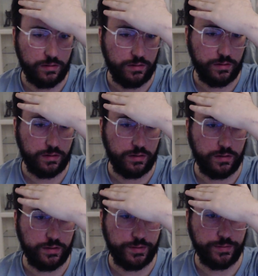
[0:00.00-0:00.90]

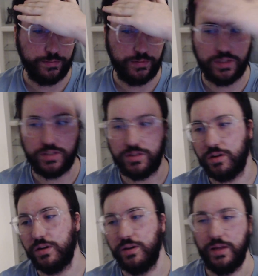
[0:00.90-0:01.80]
Uh, let's
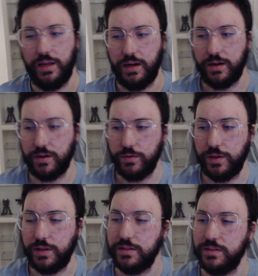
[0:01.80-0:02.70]
start here
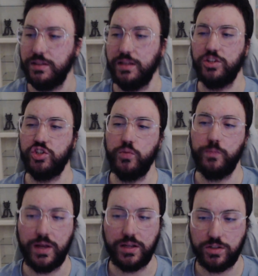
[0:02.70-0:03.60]
with the
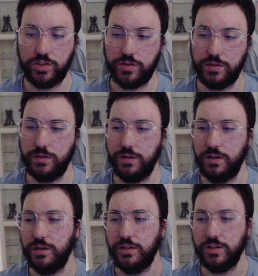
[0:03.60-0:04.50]
Chupa,
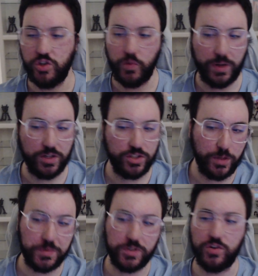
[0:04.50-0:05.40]
the Chupa
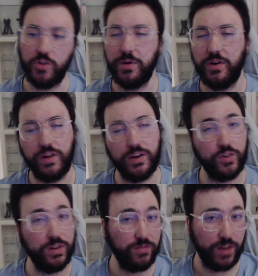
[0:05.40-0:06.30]
Chup Strawberry and
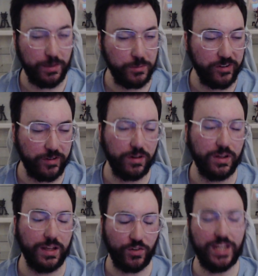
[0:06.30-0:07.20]
Cream Flavor
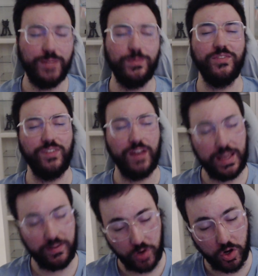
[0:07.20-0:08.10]
Cream
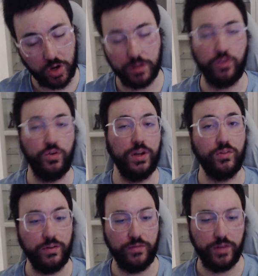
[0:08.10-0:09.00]
Flavor
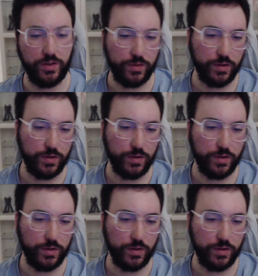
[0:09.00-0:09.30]
Drink Review